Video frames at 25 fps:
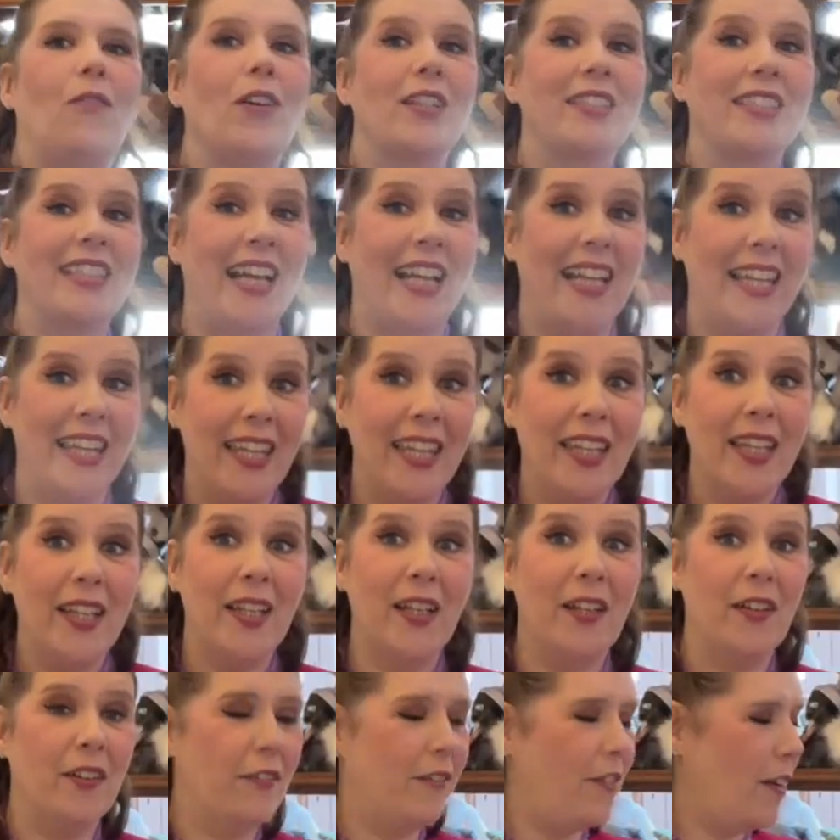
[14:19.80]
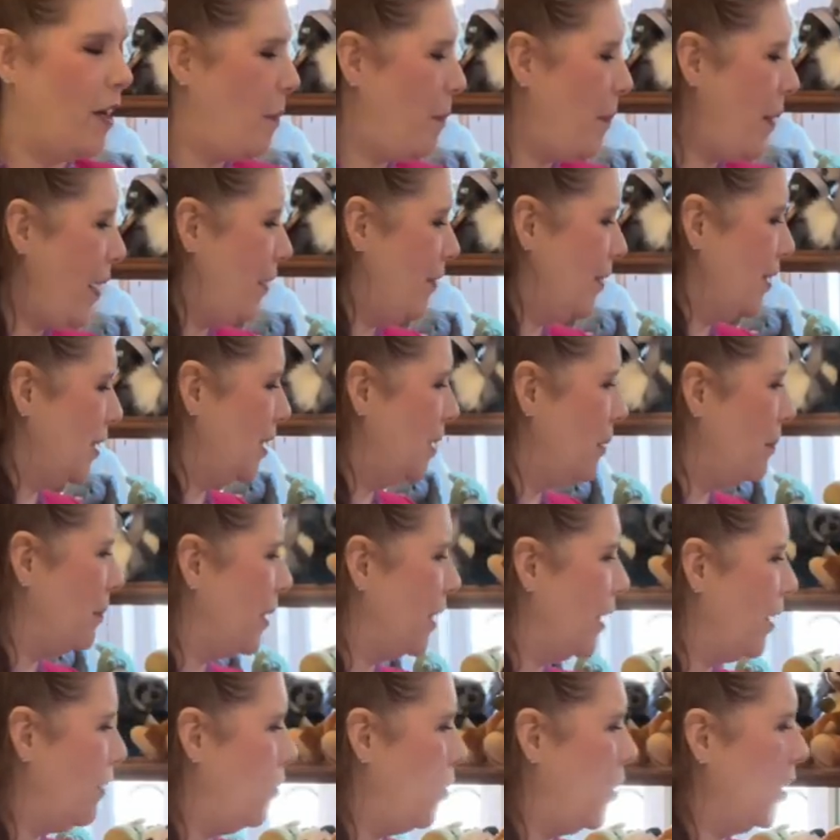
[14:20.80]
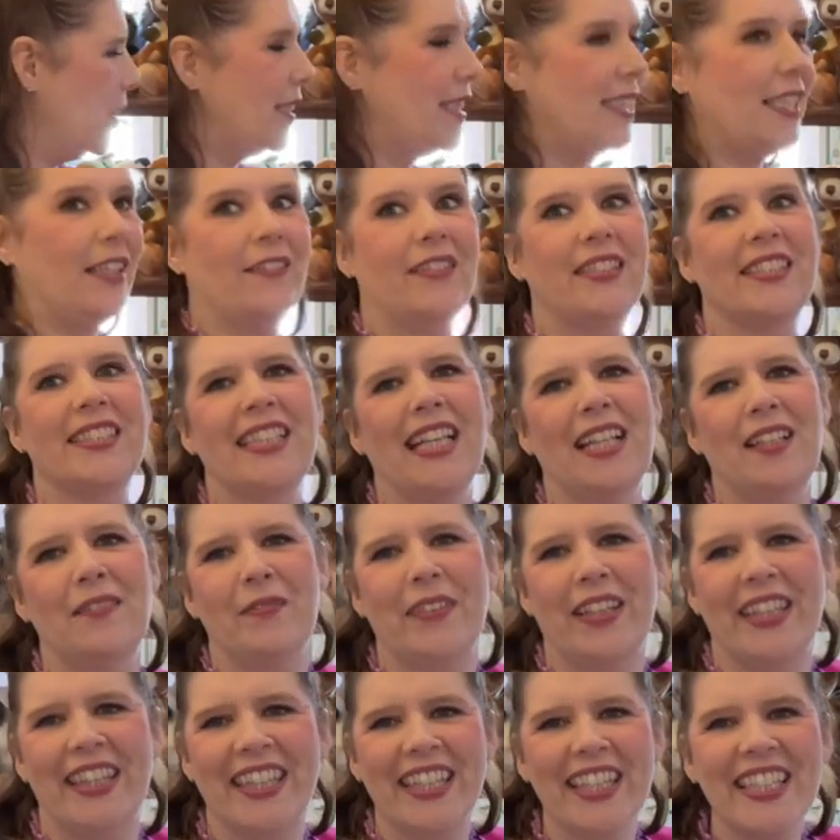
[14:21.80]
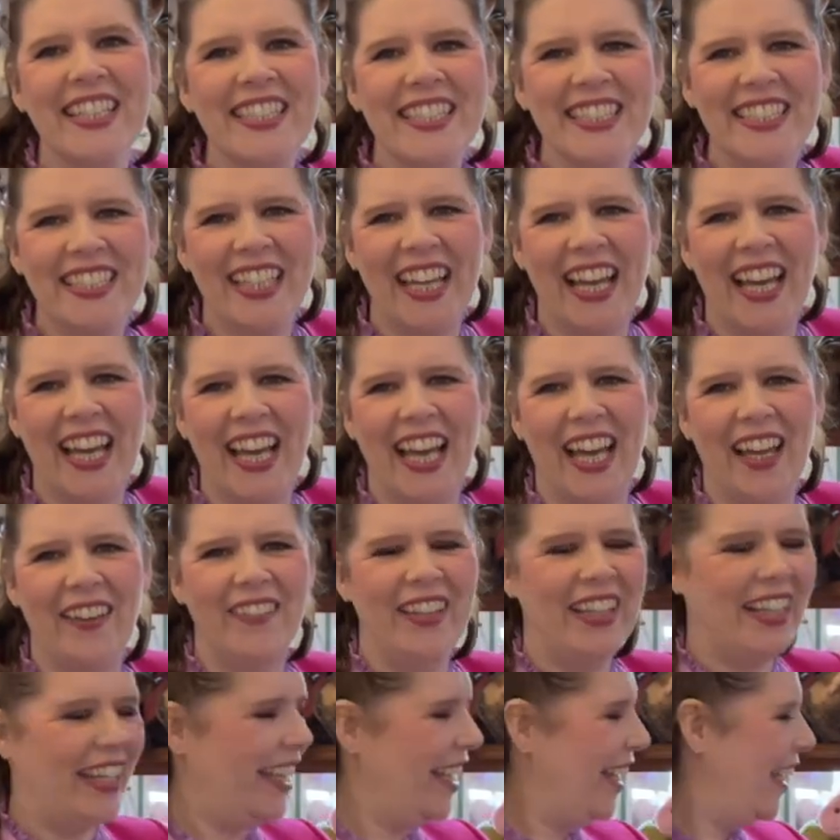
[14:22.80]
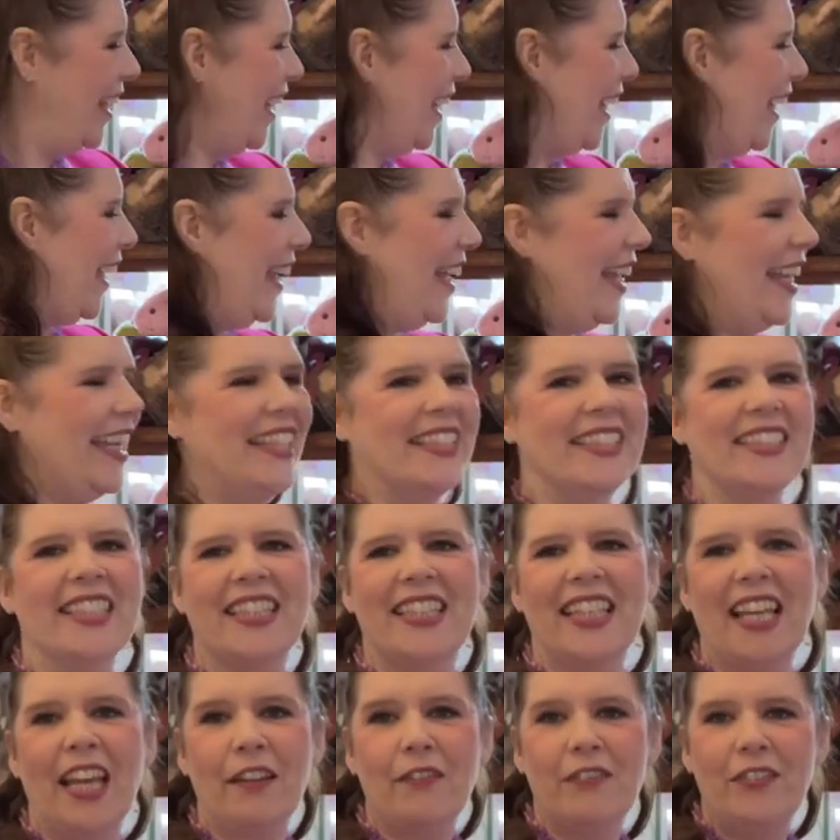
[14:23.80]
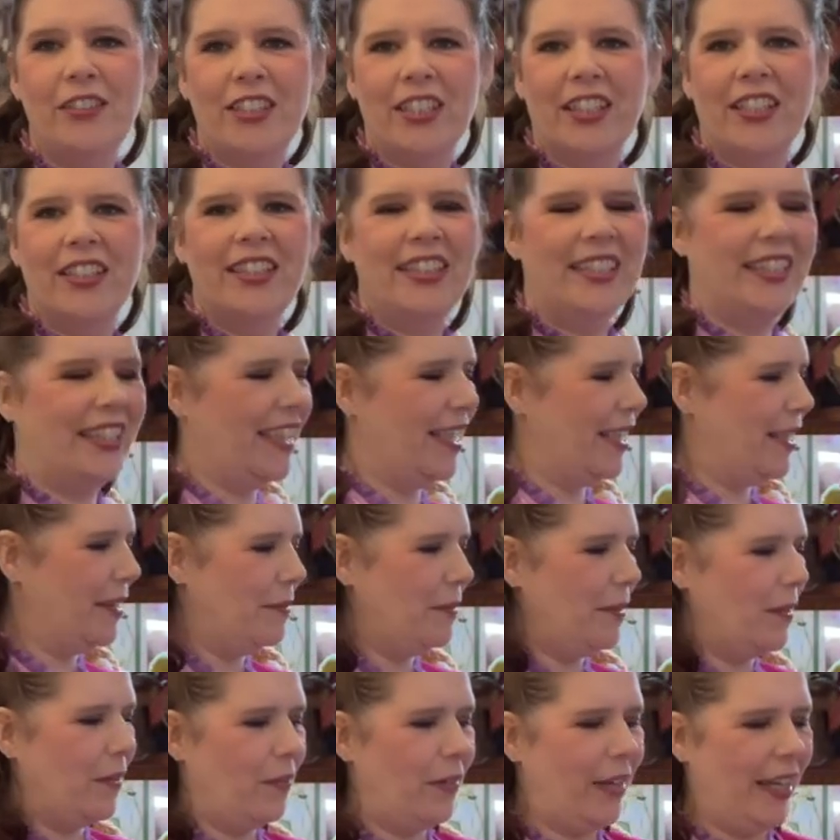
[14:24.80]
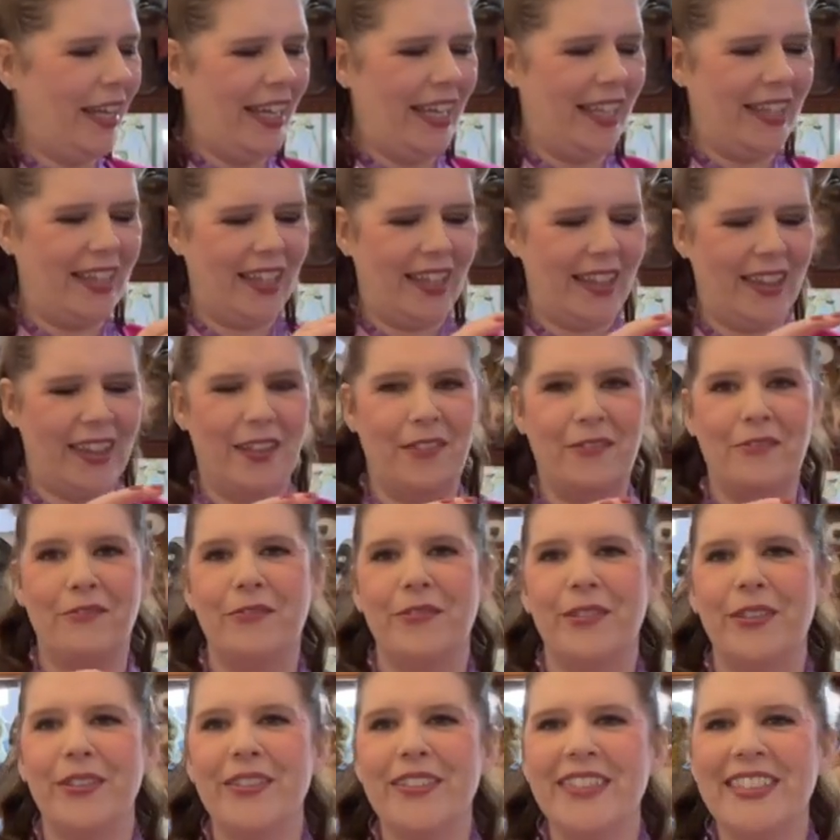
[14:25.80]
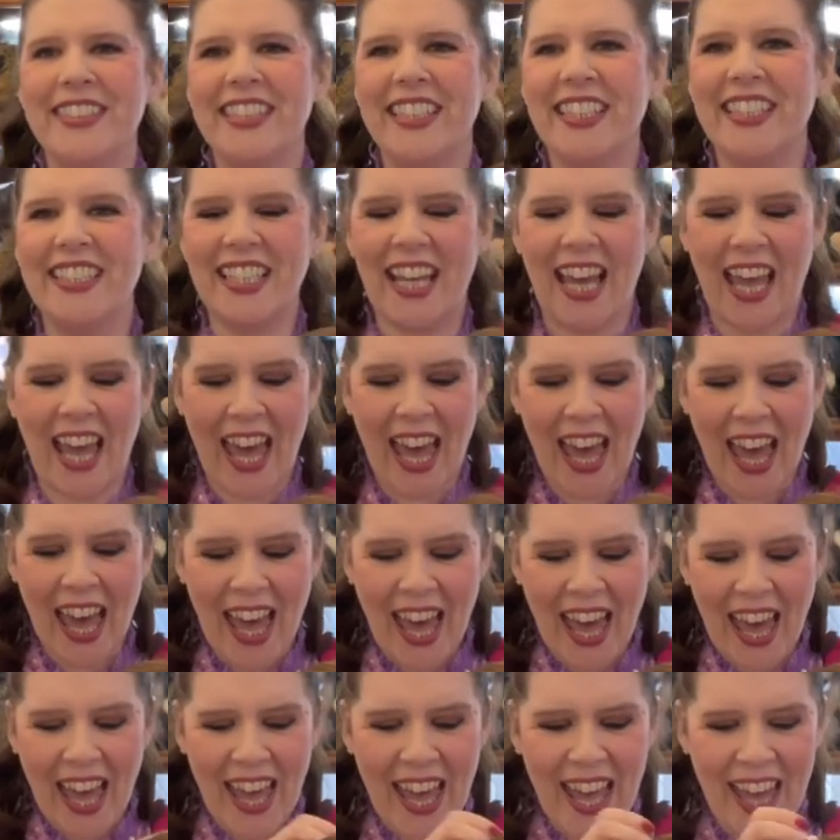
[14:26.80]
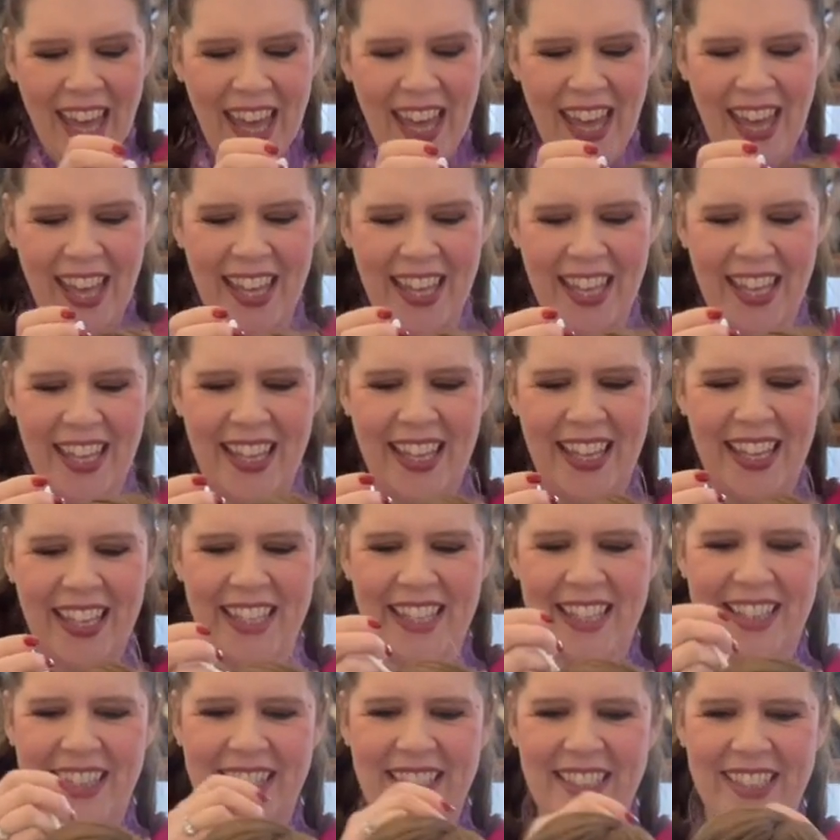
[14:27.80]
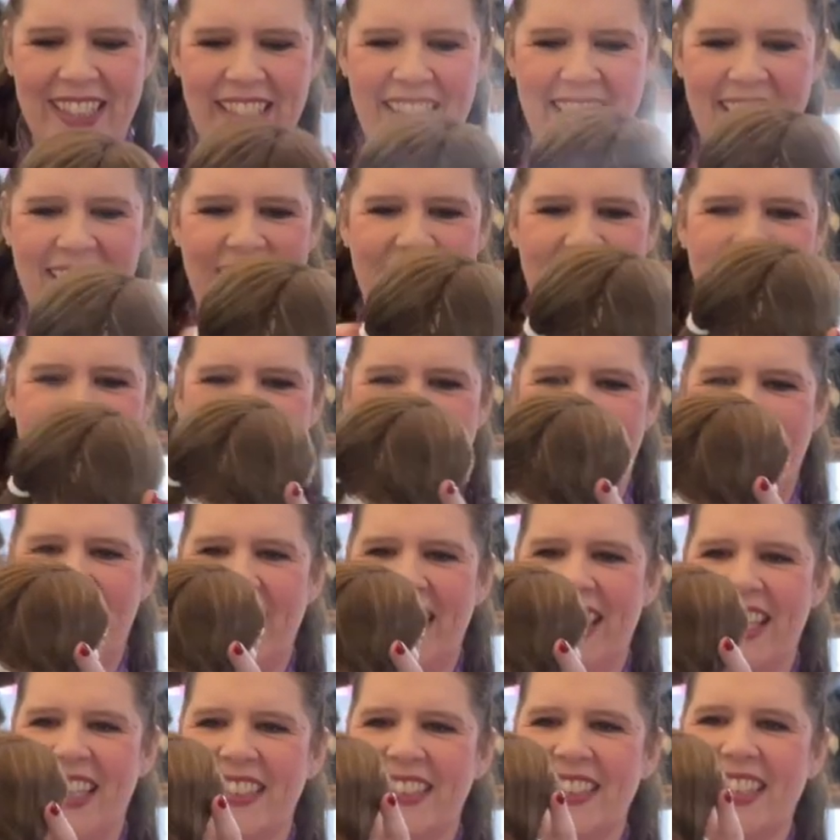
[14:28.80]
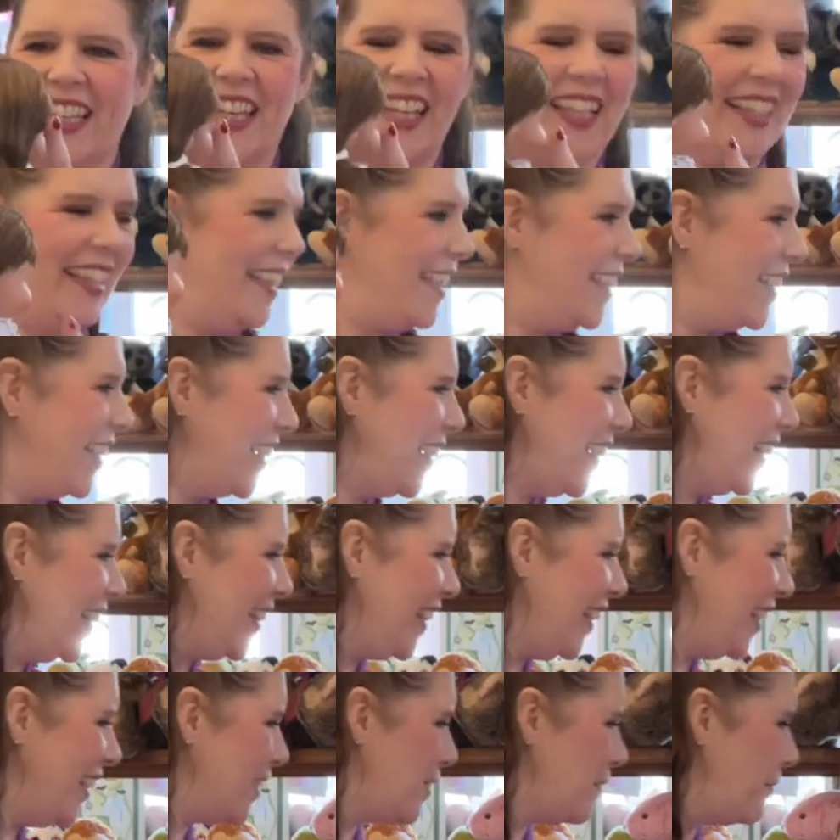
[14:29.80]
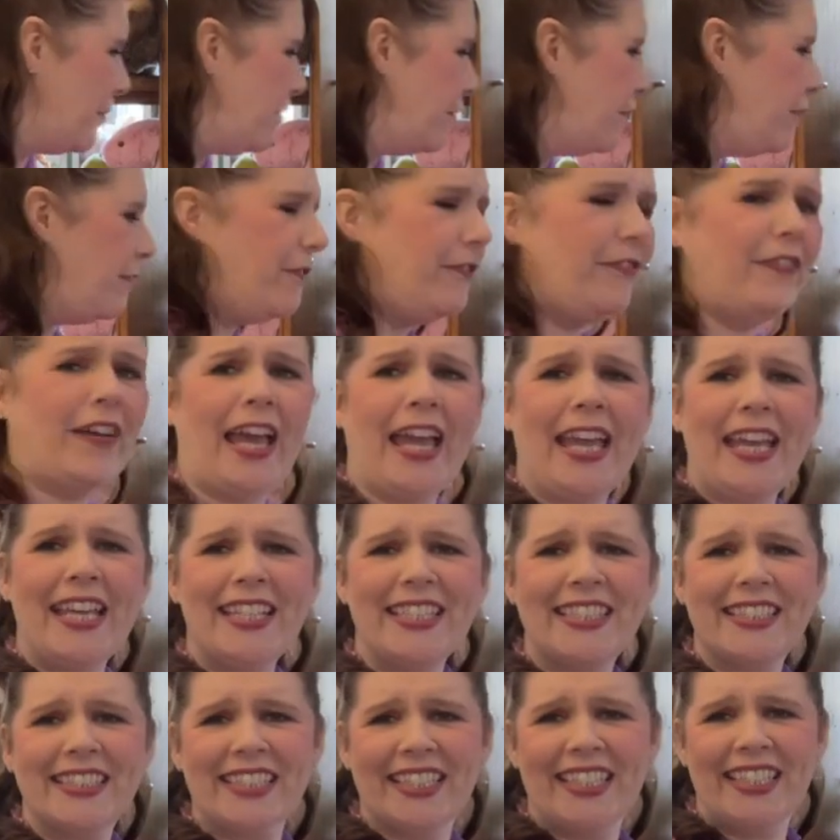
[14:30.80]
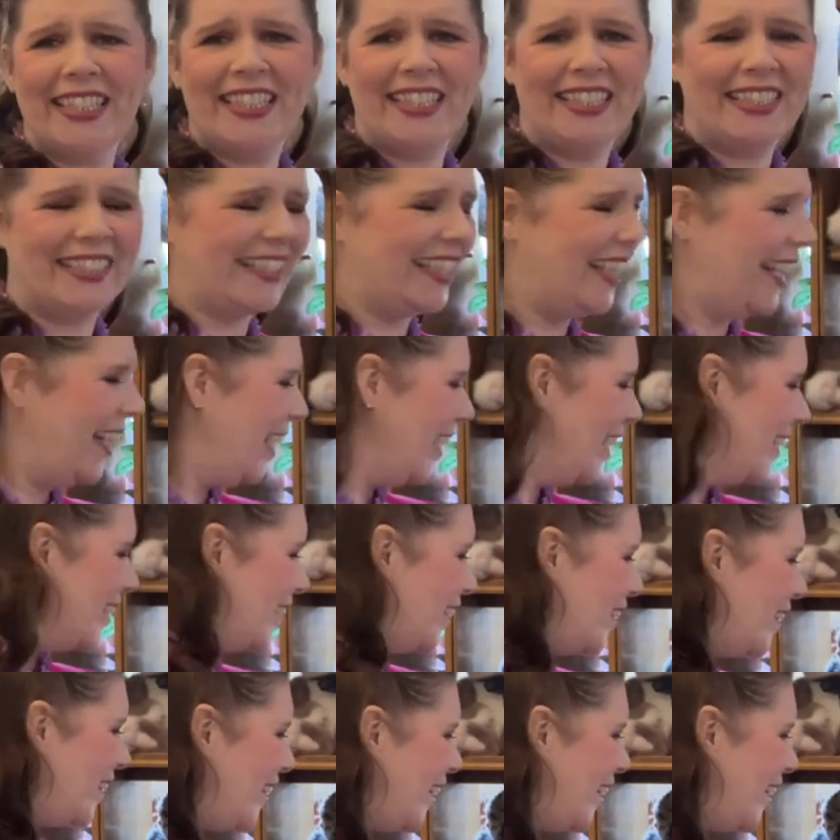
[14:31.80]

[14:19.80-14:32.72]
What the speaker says: what I love about some of the ones they've sent me this time is they've done them with the rooted hair. Look at these, and look at these faces. So